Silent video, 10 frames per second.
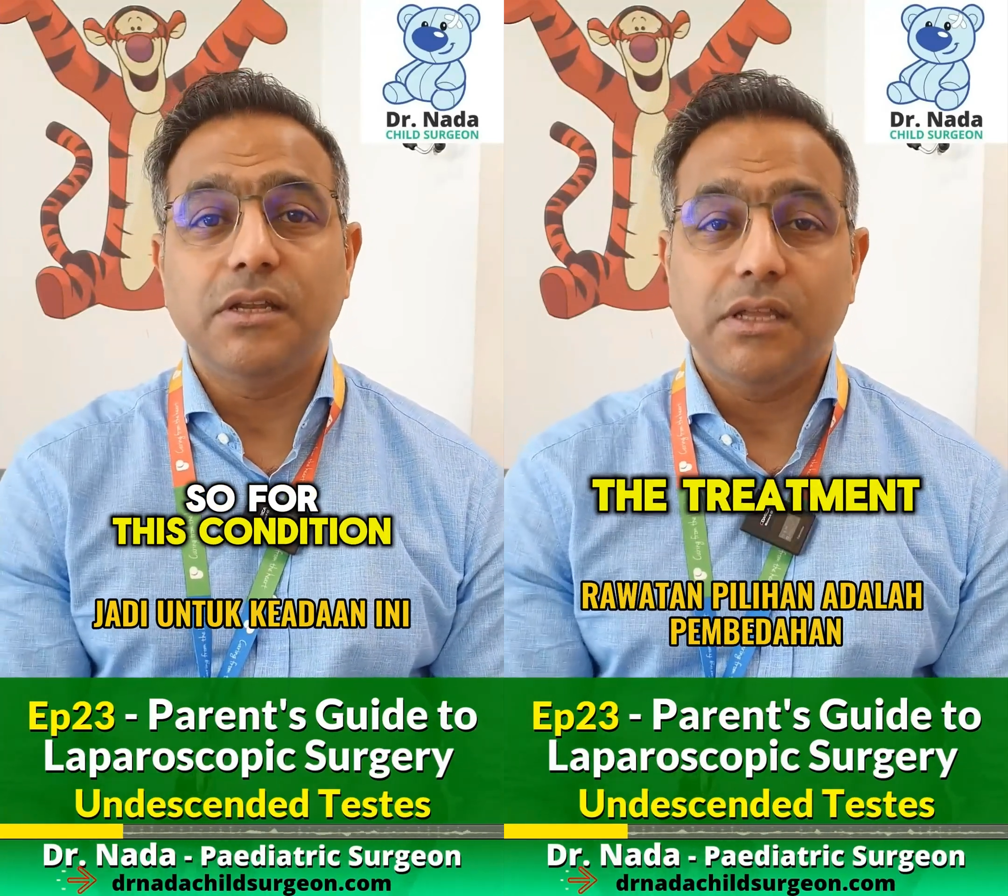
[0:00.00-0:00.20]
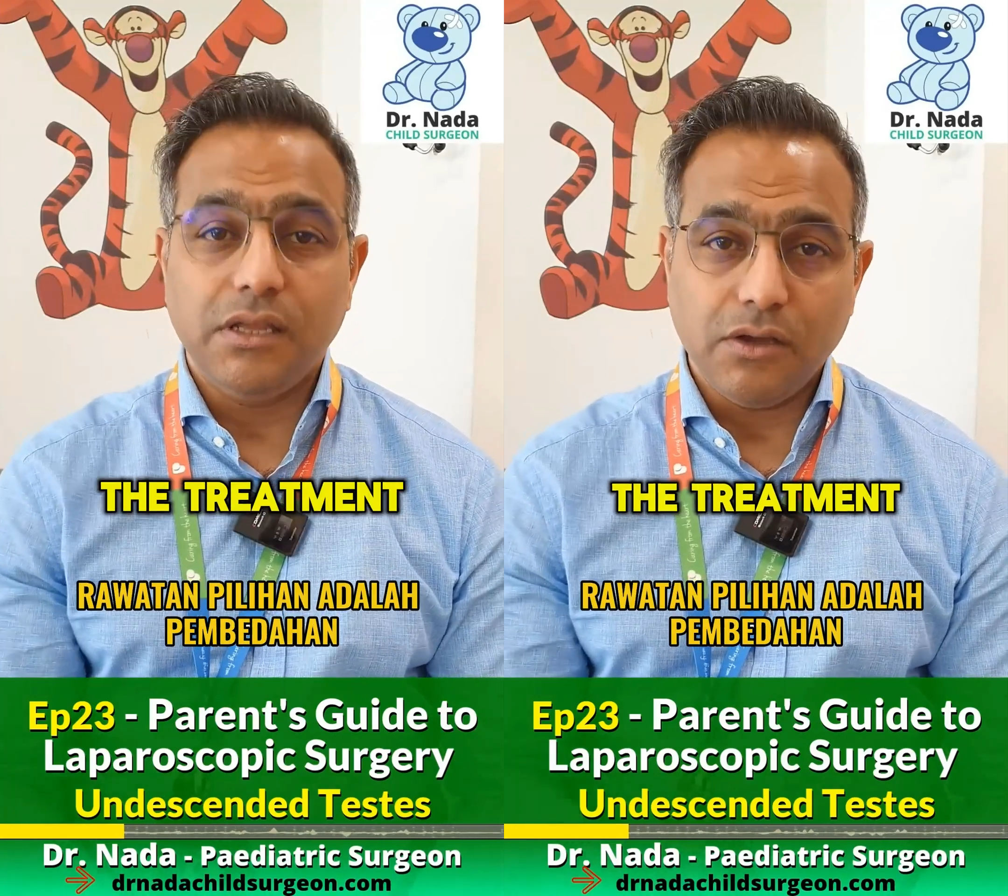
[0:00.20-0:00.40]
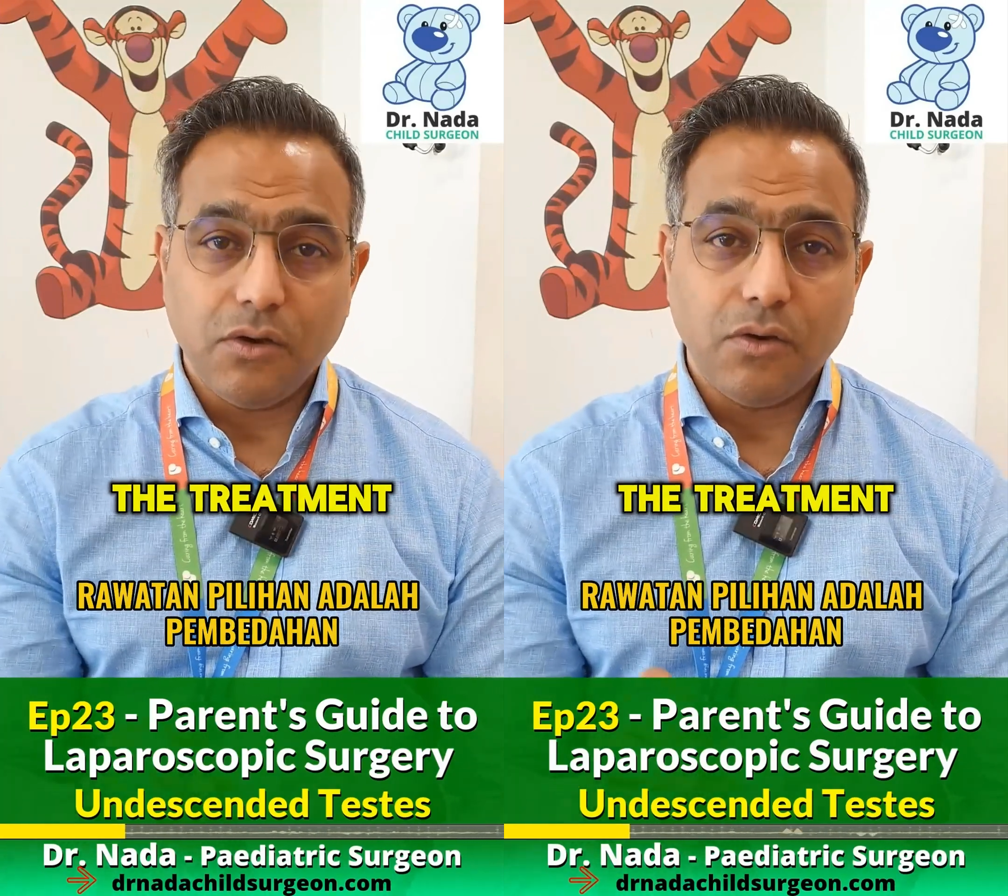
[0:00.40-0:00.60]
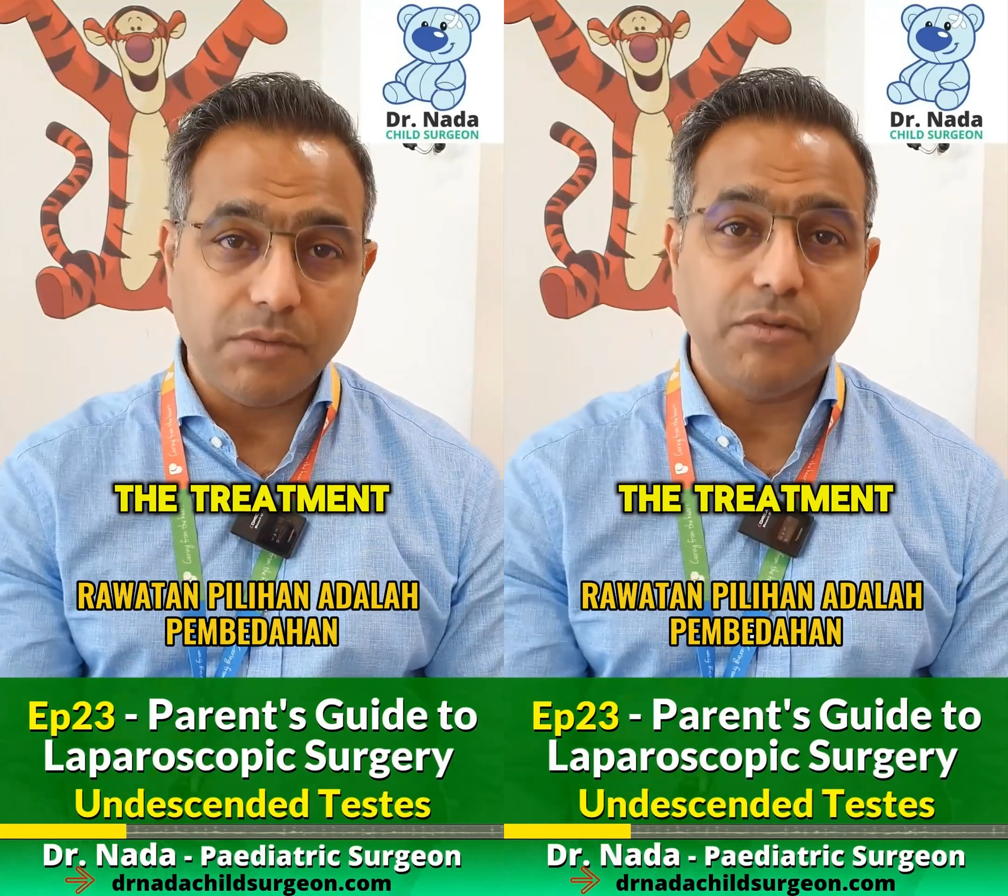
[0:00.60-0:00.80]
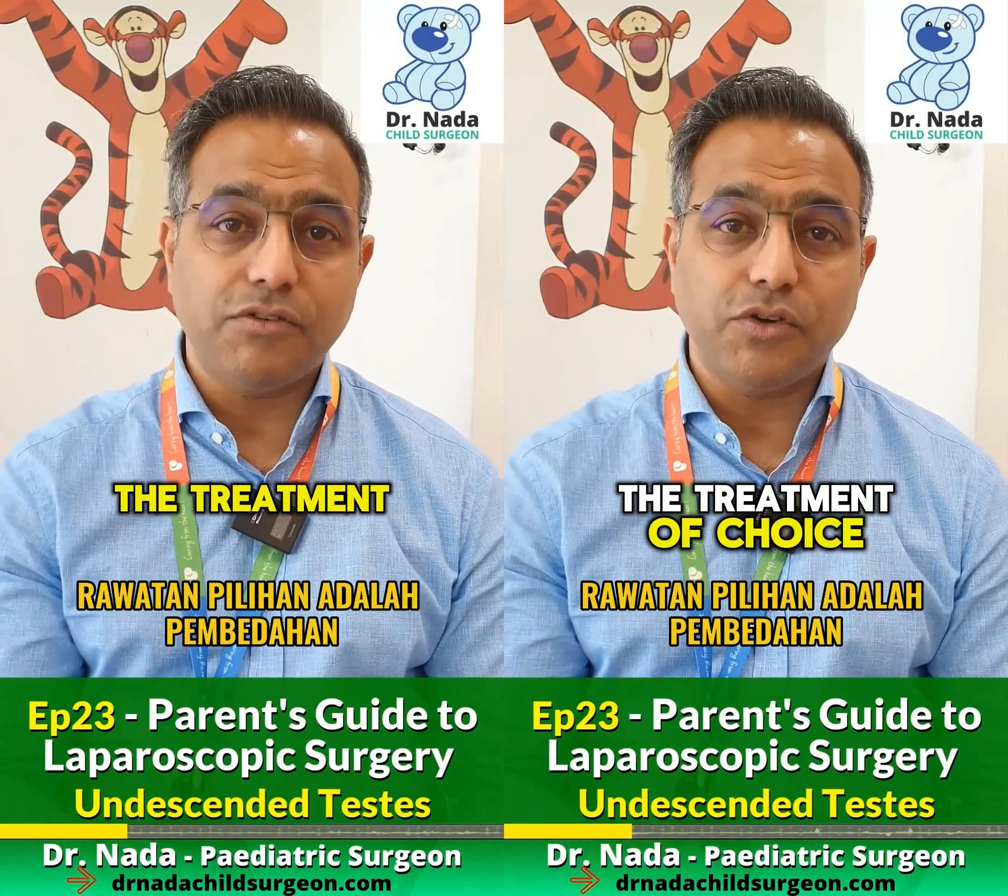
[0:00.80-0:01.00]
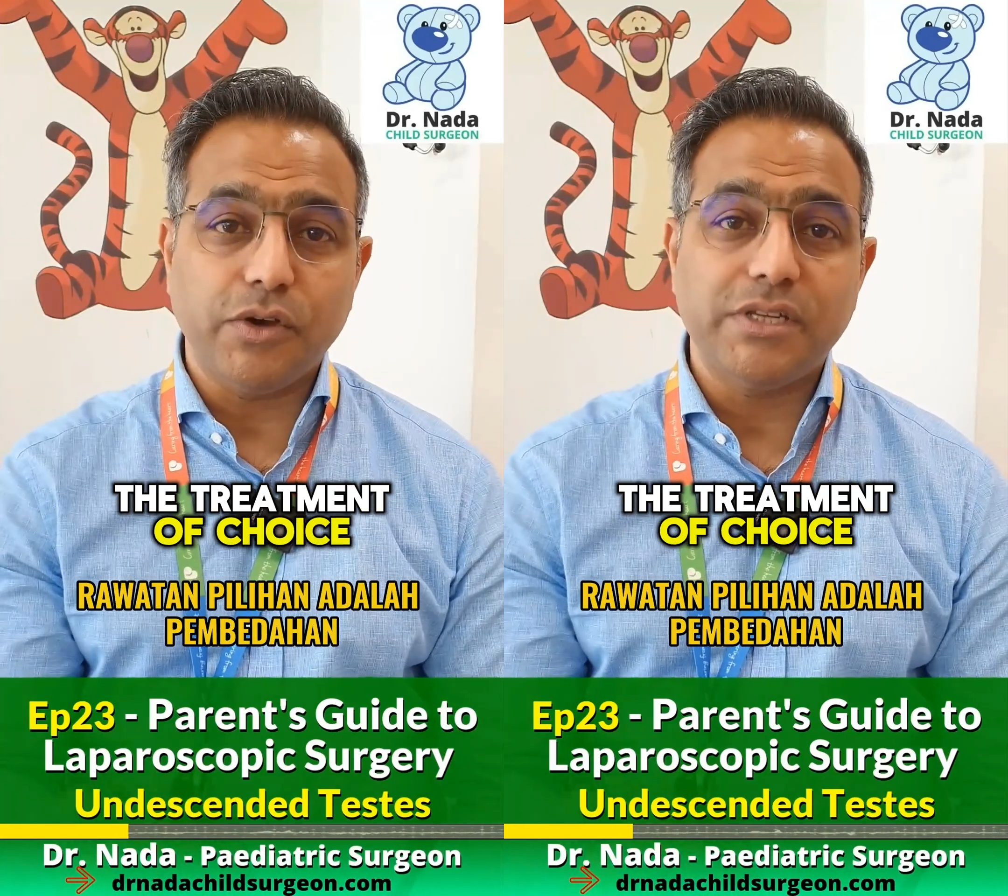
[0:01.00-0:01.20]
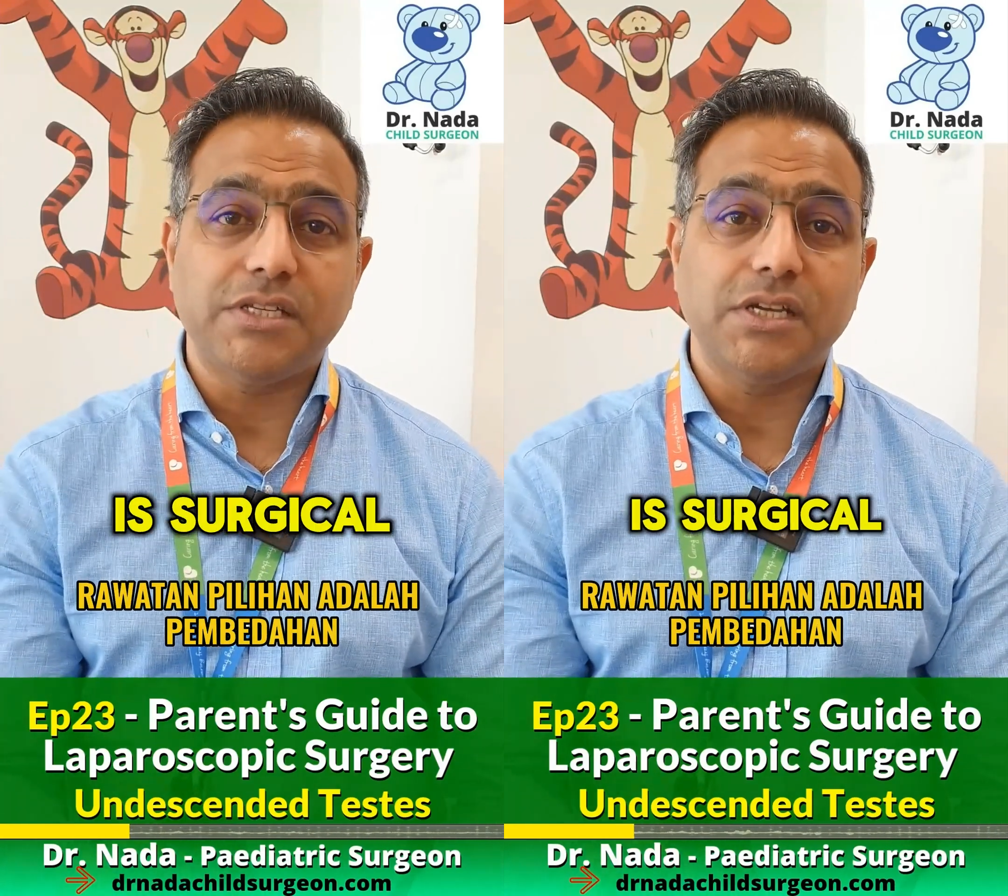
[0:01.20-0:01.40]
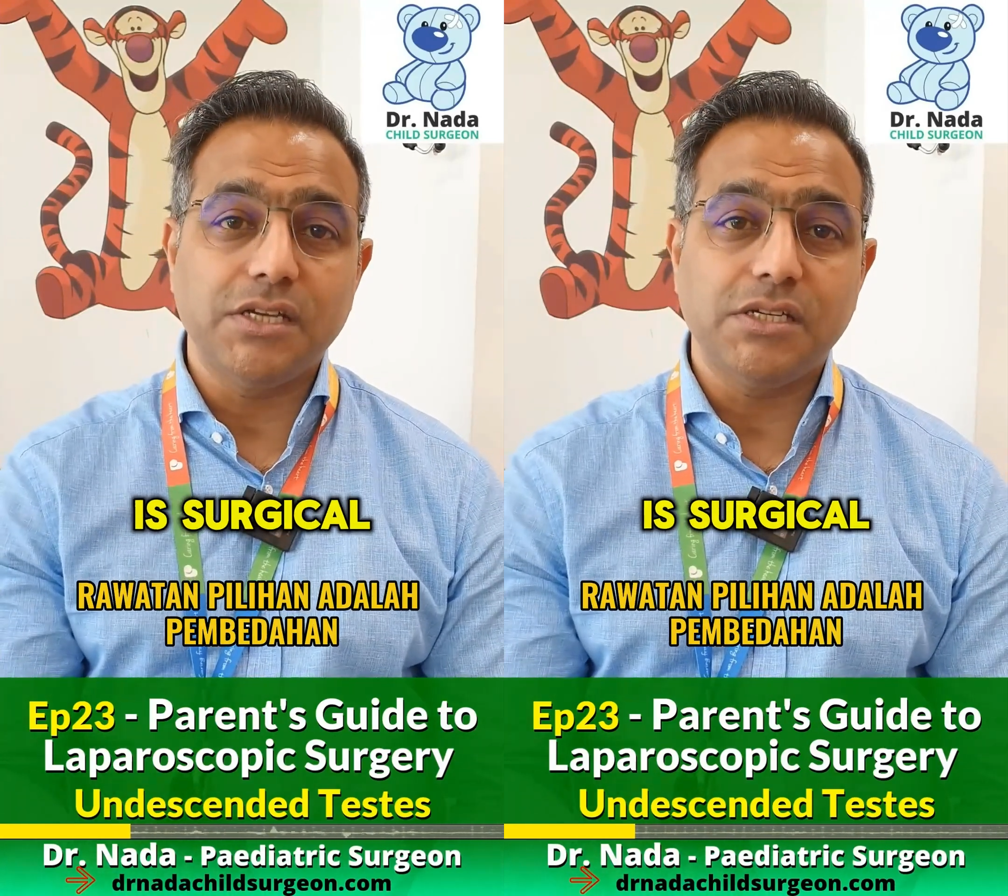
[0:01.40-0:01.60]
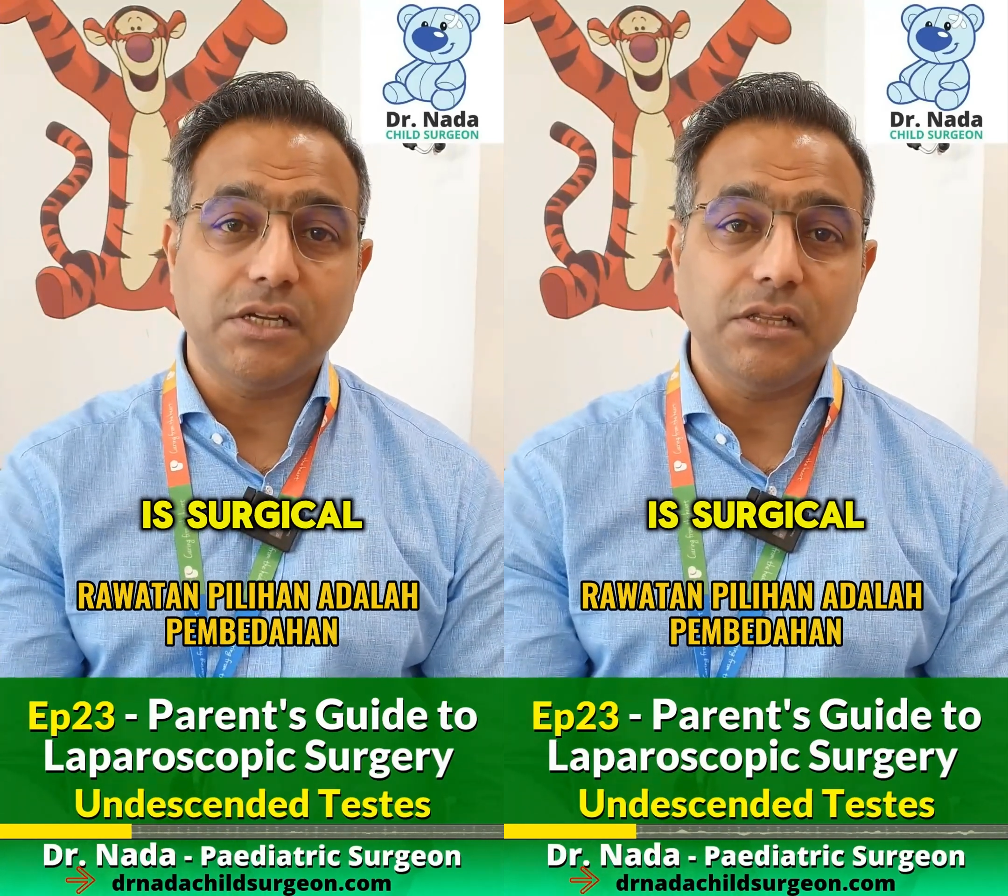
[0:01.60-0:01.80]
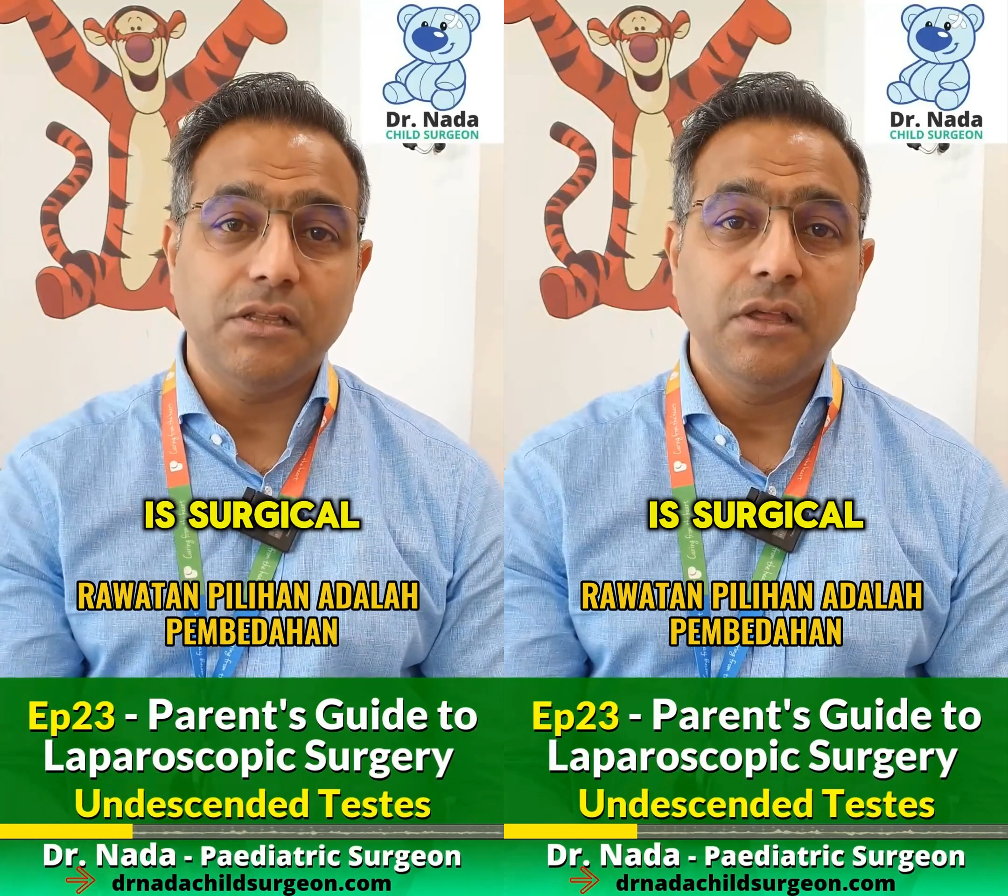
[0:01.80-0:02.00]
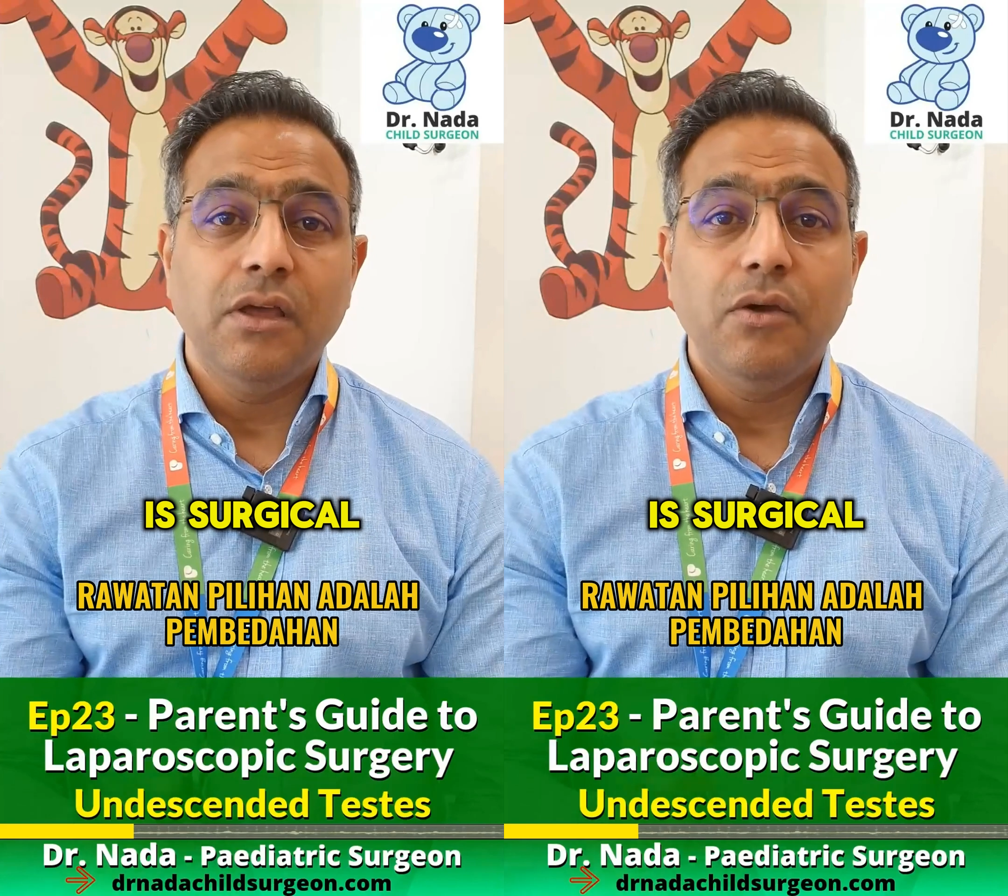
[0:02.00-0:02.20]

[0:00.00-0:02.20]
the treatment of choice is surgical